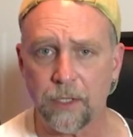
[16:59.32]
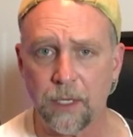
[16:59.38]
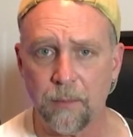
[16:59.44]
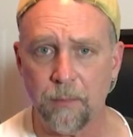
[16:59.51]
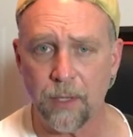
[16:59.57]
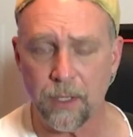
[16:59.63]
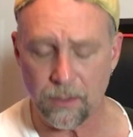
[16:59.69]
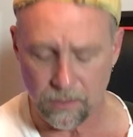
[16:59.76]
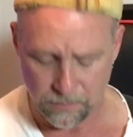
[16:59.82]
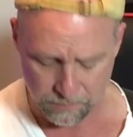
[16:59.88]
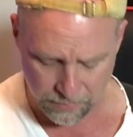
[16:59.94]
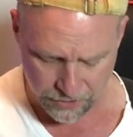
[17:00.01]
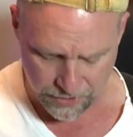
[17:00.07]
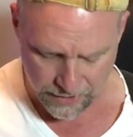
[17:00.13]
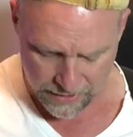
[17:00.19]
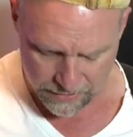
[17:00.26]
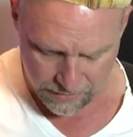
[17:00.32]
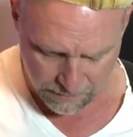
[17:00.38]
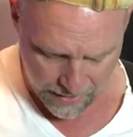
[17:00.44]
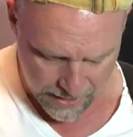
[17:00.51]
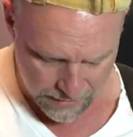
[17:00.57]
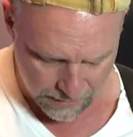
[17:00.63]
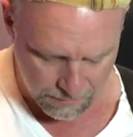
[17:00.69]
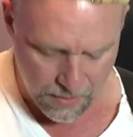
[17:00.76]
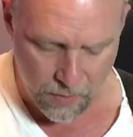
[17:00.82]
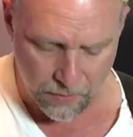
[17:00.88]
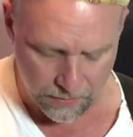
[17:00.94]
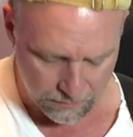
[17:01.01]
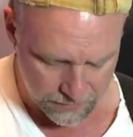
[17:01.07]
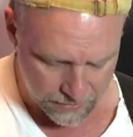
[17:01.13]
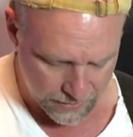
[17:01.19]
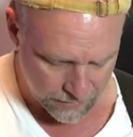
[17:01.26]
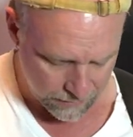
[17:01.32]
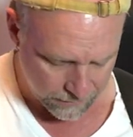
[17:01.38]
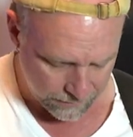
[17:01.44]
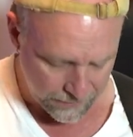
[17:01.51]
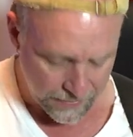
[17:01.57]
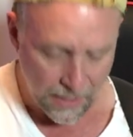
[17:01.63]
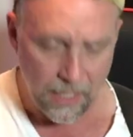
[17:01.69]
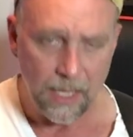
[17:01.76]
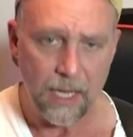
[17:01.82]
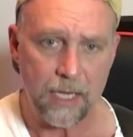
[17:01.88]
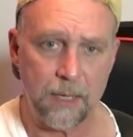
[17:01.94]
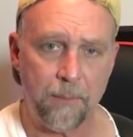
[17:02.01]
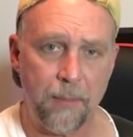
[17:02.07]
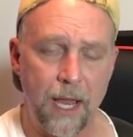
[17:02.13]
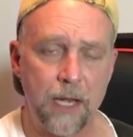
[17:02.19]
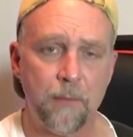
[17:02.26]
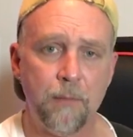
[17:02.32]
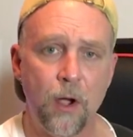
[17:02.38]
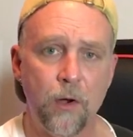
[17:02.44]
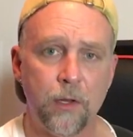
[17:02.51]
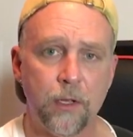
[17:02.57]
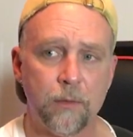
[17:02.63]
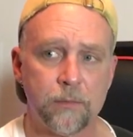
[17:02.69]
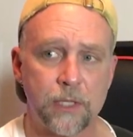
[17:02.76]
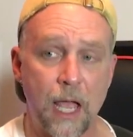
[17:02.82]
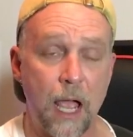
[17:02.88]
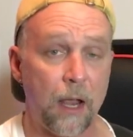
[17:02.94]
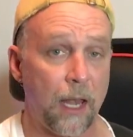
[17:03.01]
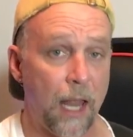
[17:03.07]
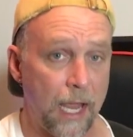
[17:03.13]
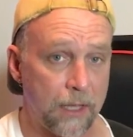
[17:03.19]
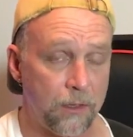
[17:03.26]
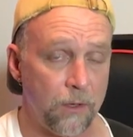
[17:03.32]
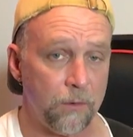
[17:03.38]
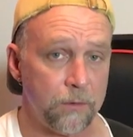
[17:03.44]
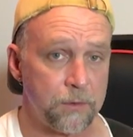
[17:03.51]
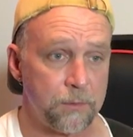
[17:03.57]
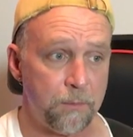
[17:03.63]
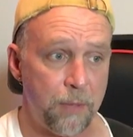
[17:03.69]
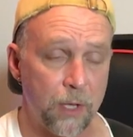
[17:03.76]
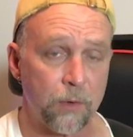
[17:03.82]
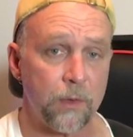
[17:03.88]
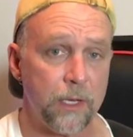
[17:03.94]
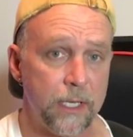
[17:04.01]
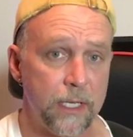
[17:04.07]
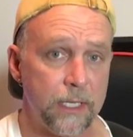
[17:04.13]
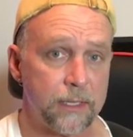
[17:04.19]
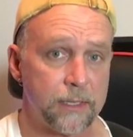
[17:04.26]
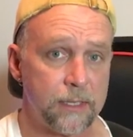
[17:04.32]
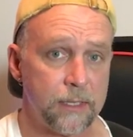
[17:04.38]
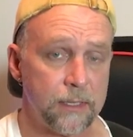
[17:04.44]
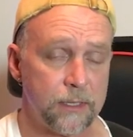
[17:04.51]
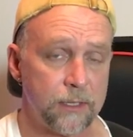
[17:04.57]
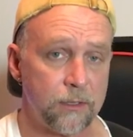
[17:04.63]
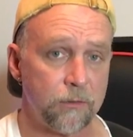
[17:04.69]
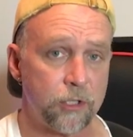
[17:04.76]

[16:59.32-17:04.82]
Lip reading: in the middle, but she has the Pandemoniums here. And the Pandemoniums, I like those better than this. So